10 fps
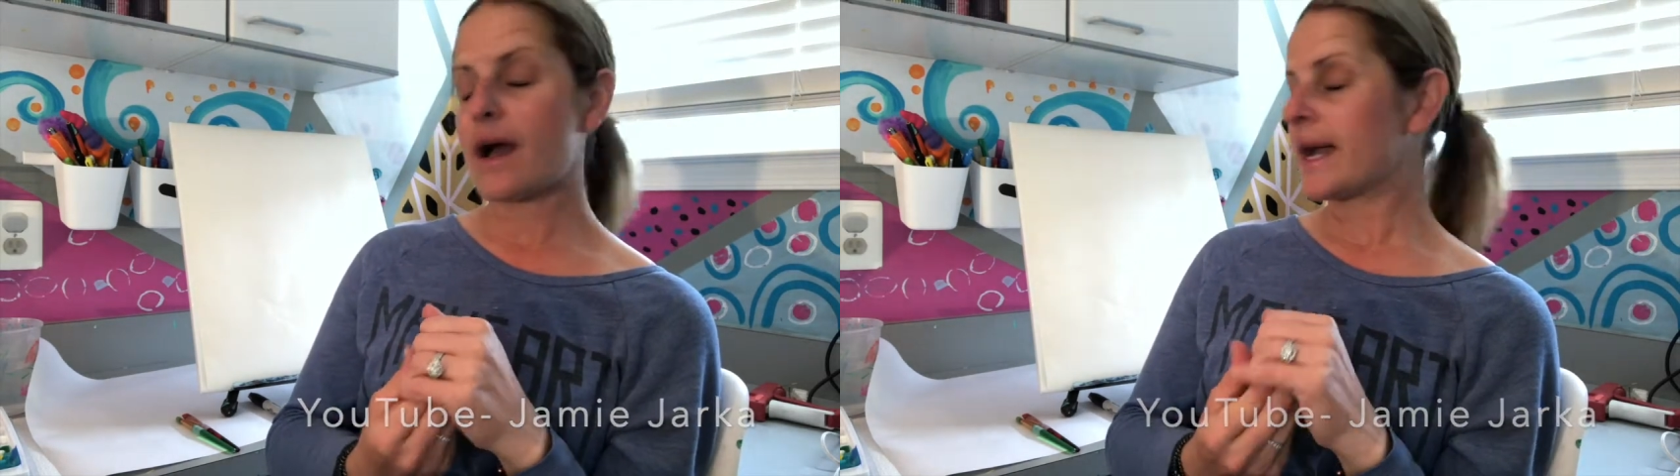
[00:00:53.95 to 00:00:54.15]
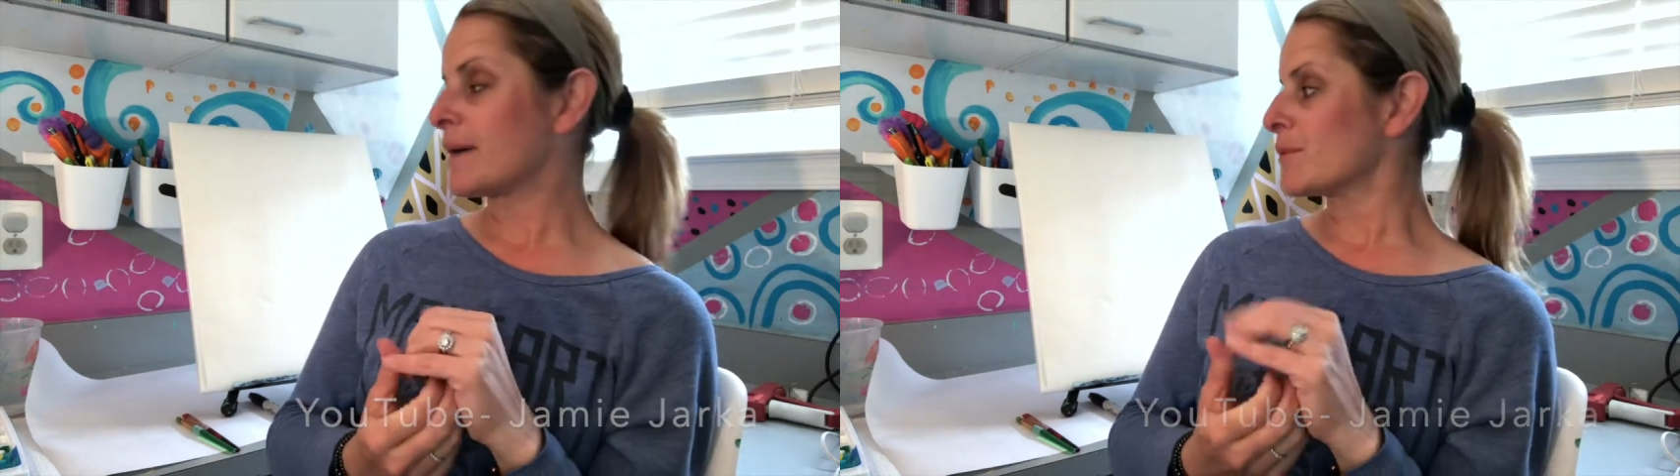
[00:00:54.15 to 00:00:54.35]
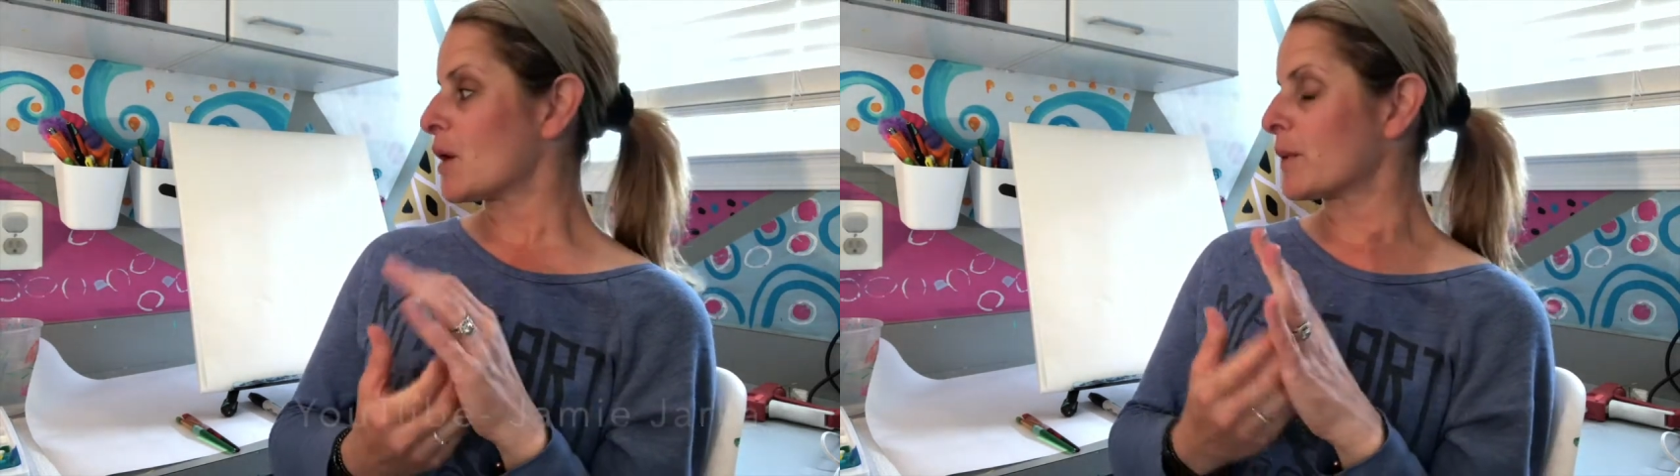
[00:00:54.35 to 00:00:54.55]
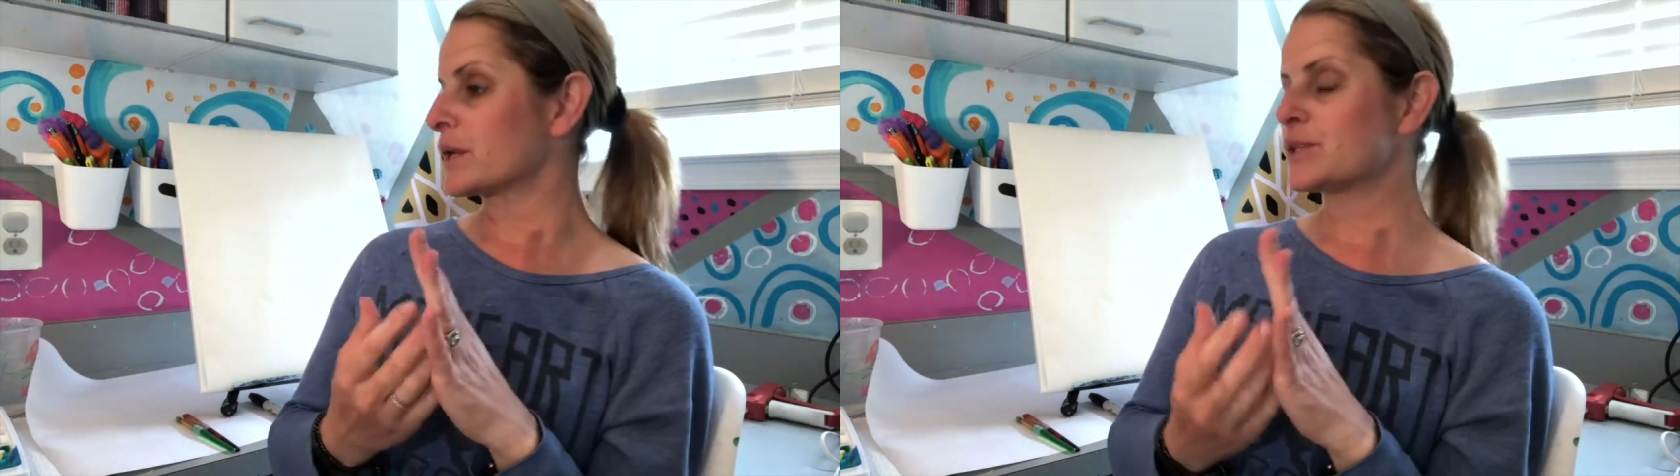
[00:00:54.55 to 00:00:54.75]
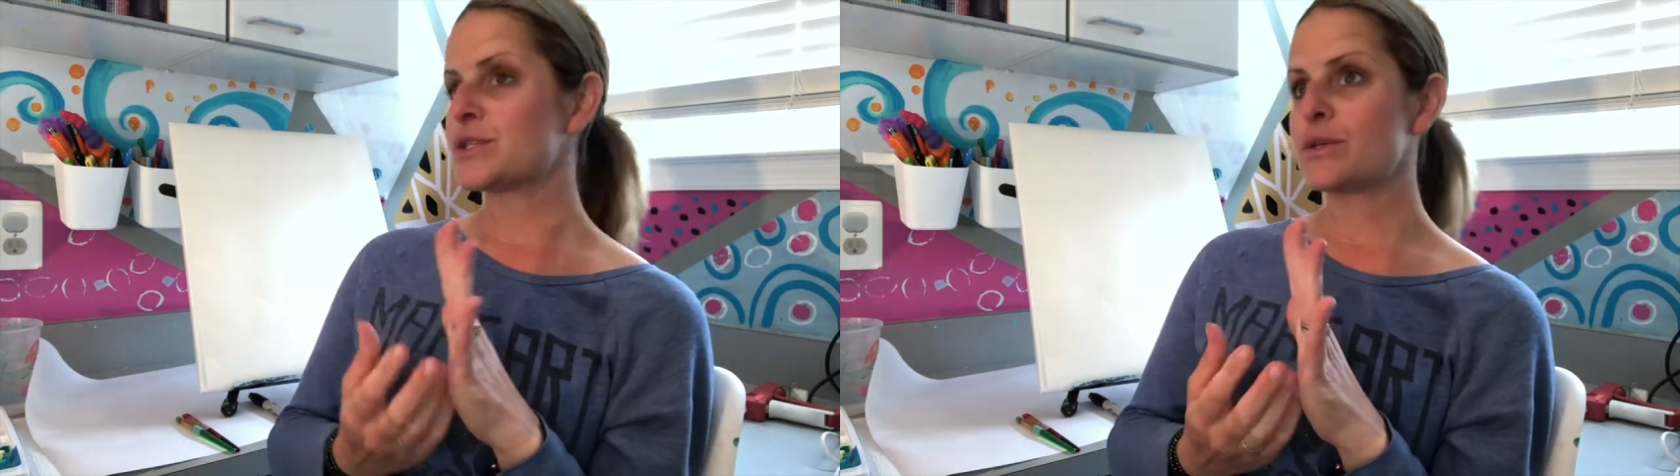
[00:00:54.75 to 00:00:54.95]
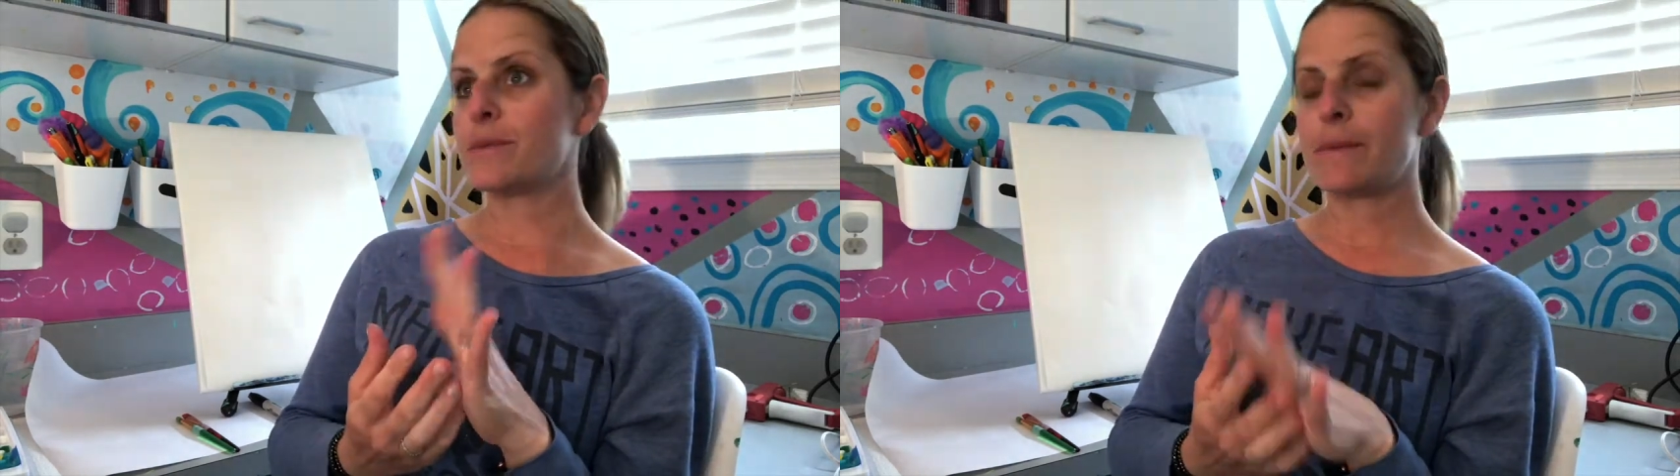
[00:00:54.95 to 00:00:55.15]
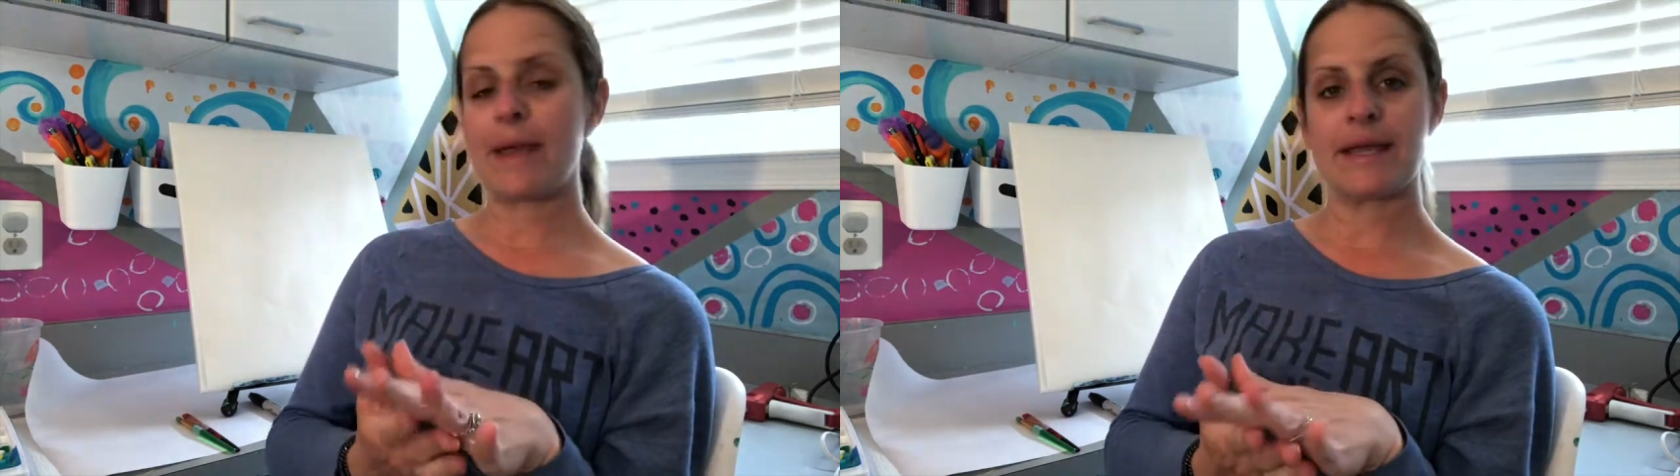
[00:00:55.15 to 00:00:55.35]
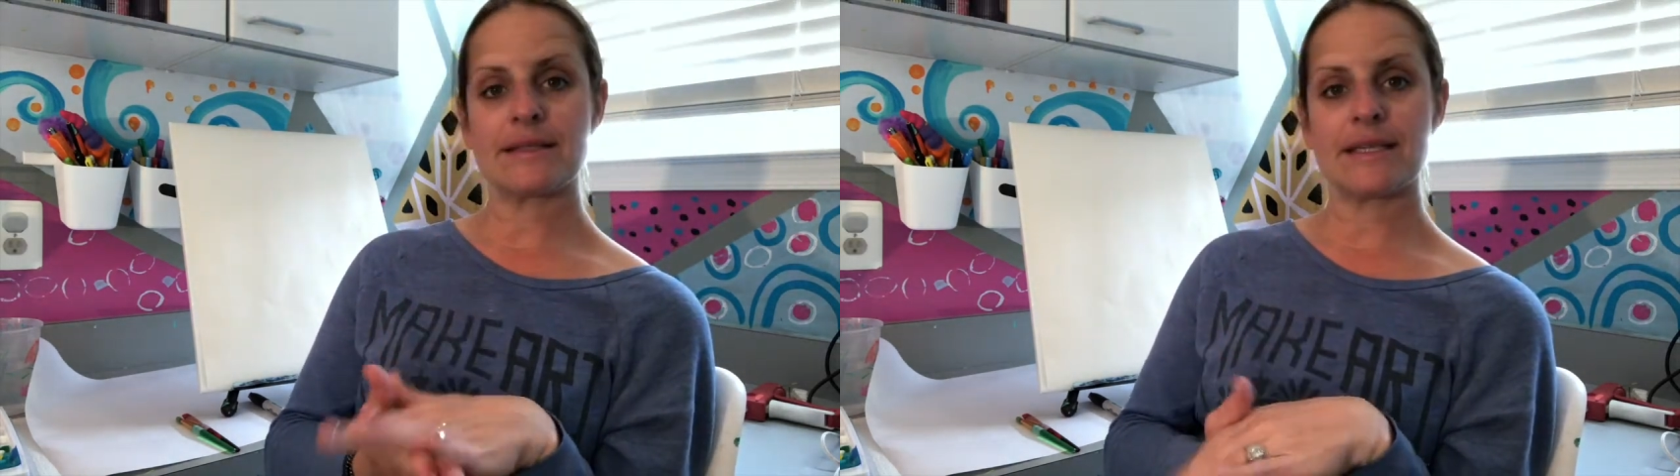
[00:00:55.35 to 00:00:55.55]
I am going to be
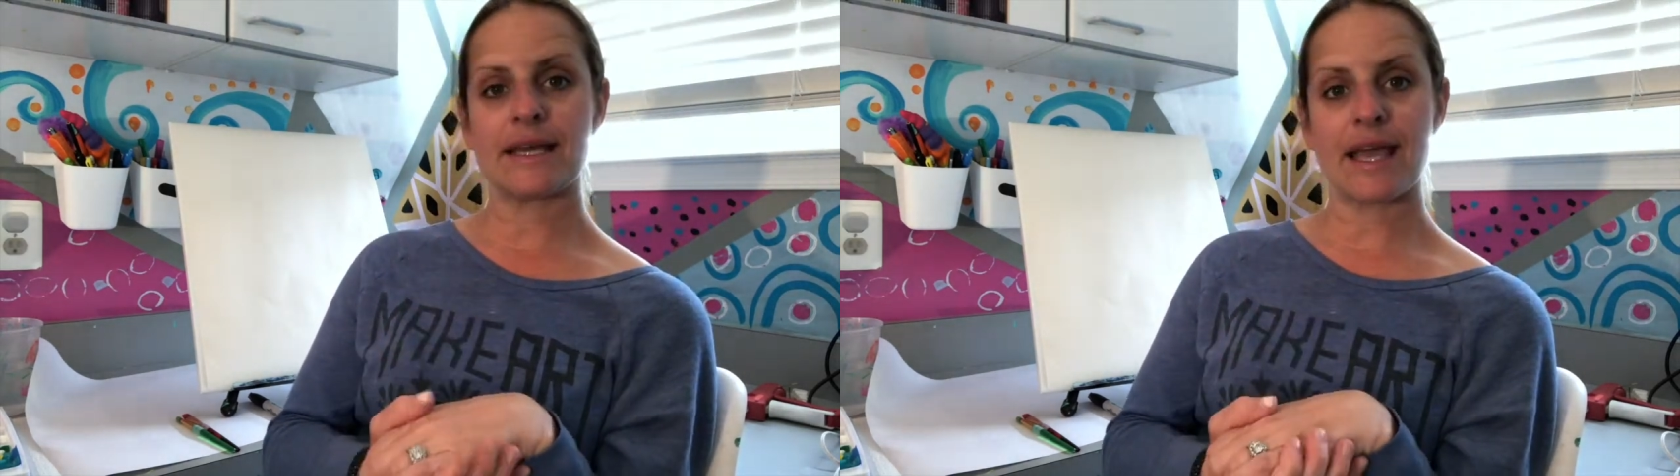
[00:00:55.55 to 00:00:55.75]
painting